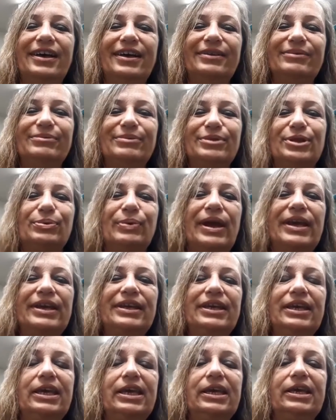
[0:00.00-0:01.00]

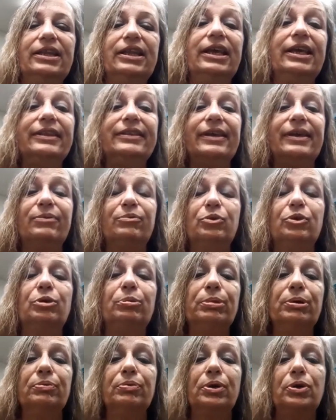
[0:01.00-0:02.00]
Reiki healing, then we'll
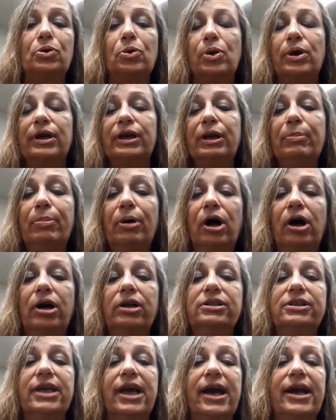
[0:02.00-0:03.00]
be recording a
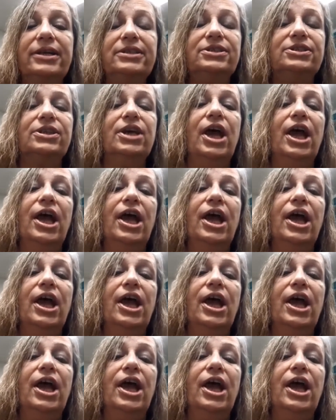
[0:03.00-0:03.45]
podcast.